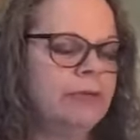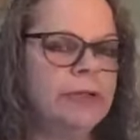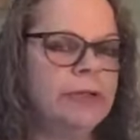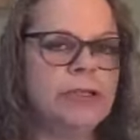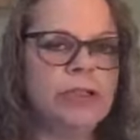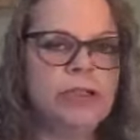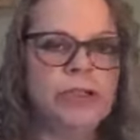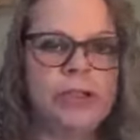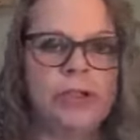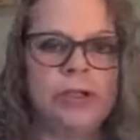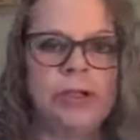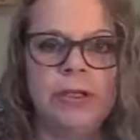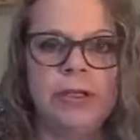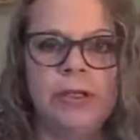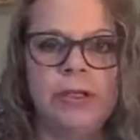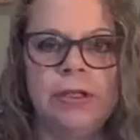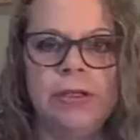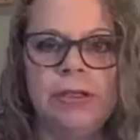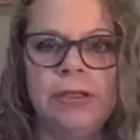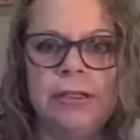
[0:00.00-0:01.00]
I show you
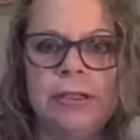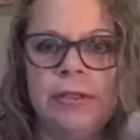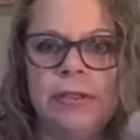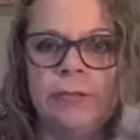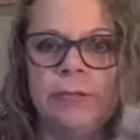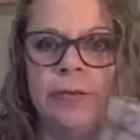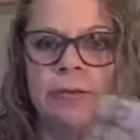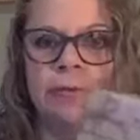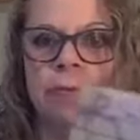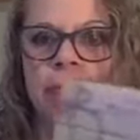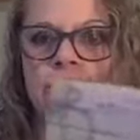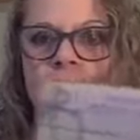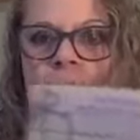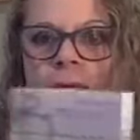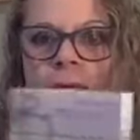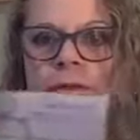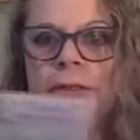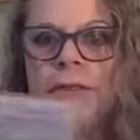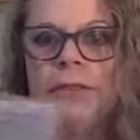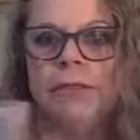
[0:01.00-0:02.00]
here, it's going to be
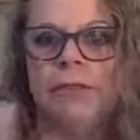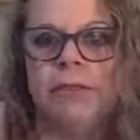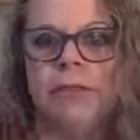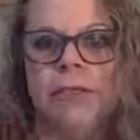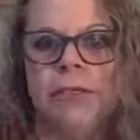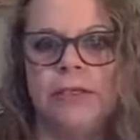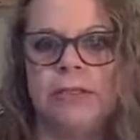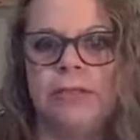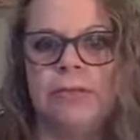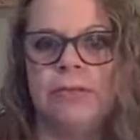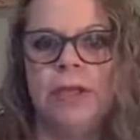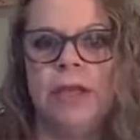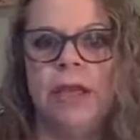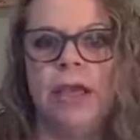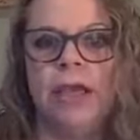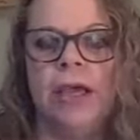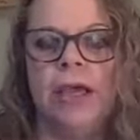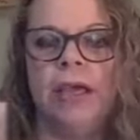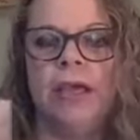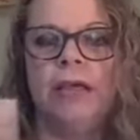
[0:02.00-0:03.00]
backwards, and that's
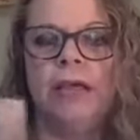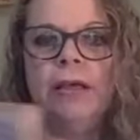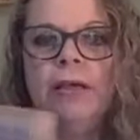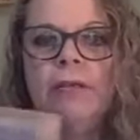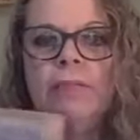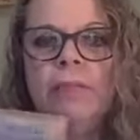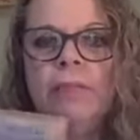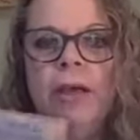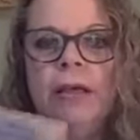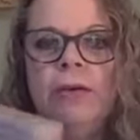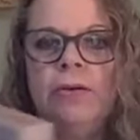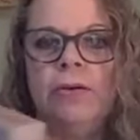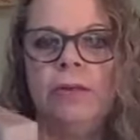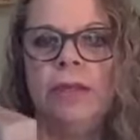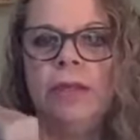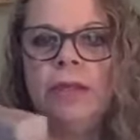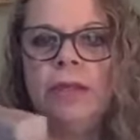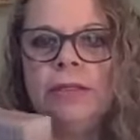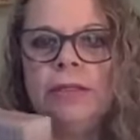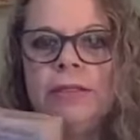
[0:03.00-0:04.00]
okay. My whole
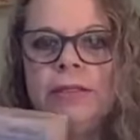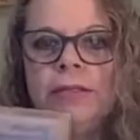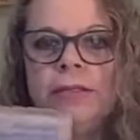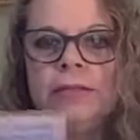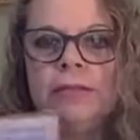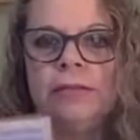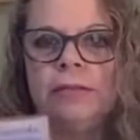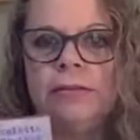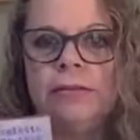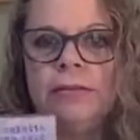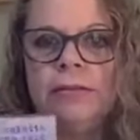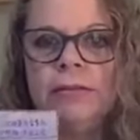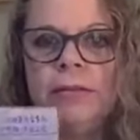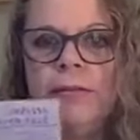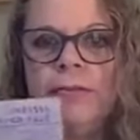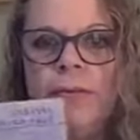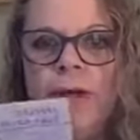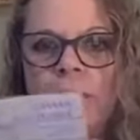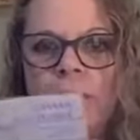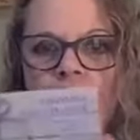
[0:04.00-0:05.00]
thing is,
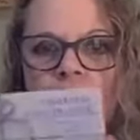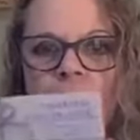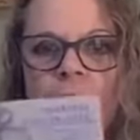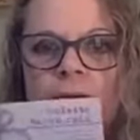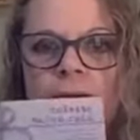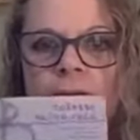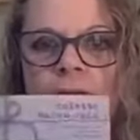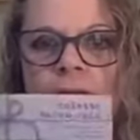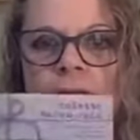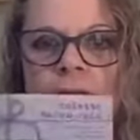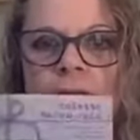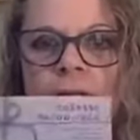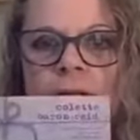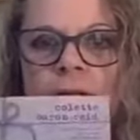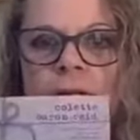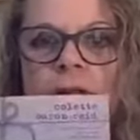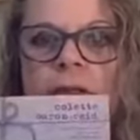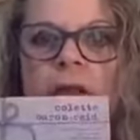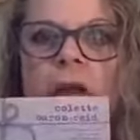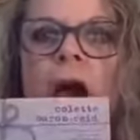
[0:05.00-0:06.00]
I'm all backwards
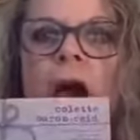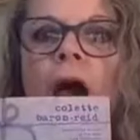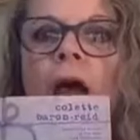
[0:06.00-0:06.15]
here.